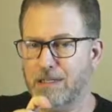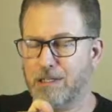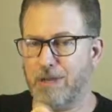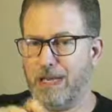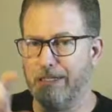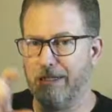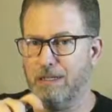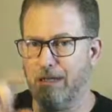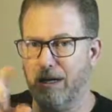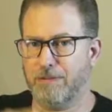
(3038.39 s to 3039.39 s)
So he had
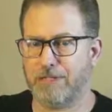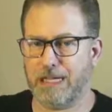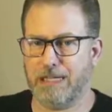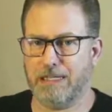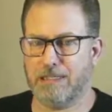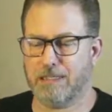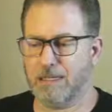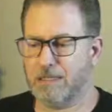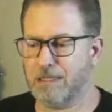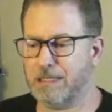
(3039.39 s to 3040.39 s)
to offset his
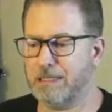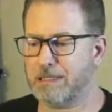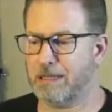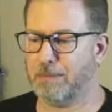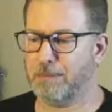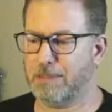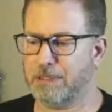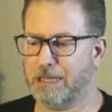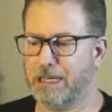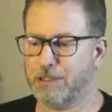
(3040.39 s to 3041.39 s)
Z some
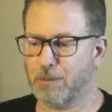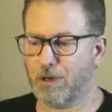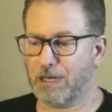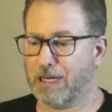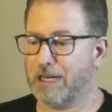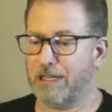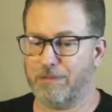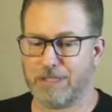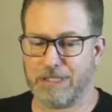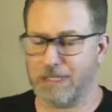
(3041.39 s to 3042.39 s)
to get it to work. And then you
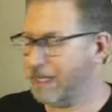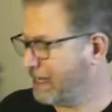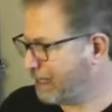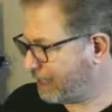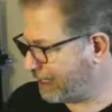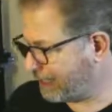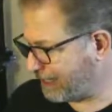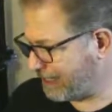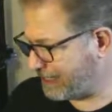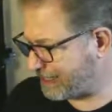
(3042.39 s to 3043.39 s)
even see, like,
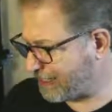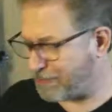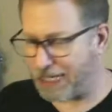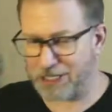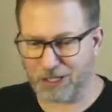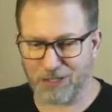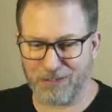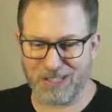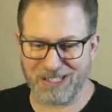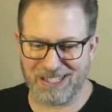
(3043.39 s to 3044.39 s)
he sent a picture of
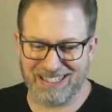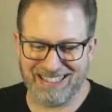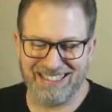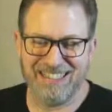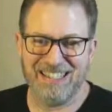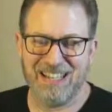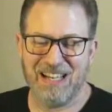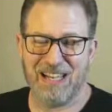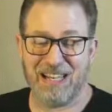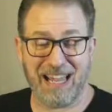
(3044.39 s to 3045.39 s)
his,
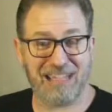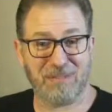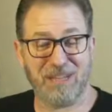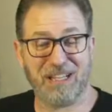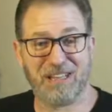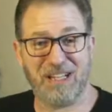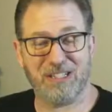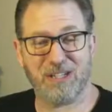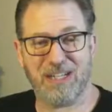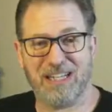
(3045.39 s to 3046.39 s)
he has a BL
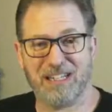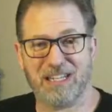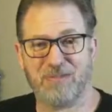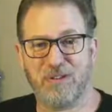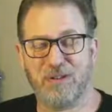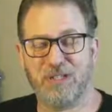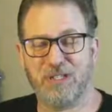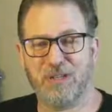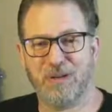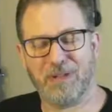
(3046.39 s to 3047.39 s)
Touch on his
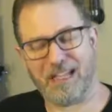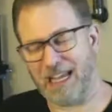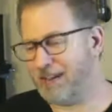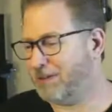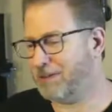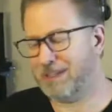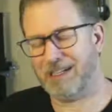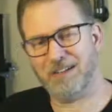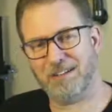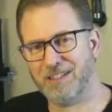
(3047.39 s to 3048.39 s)
SV02. I'm like,
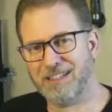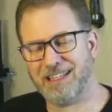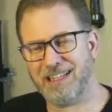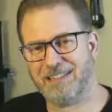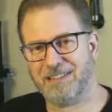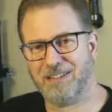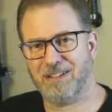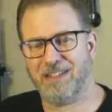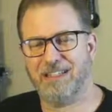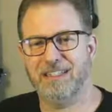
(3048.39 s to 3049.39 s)
how did you get that to
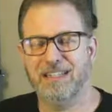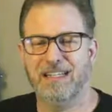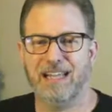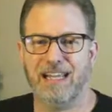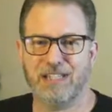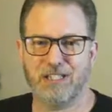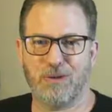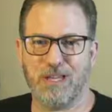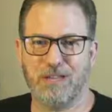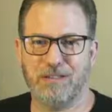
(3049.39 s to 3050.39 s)
align? And so
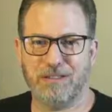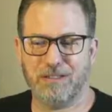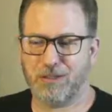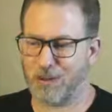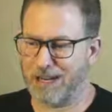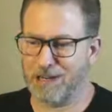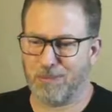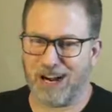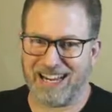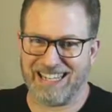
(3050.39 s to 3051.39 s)
he created a
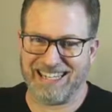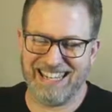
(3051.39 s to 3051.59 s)
bracket.